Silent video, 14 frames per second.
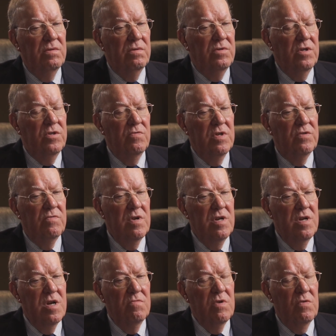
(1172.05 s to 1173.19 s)
situation right
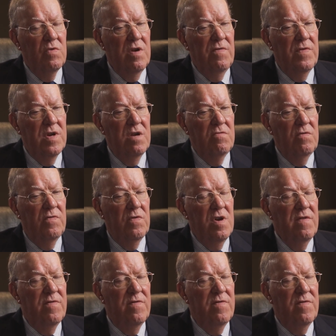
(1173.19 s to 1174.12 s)
now where wife and I were flying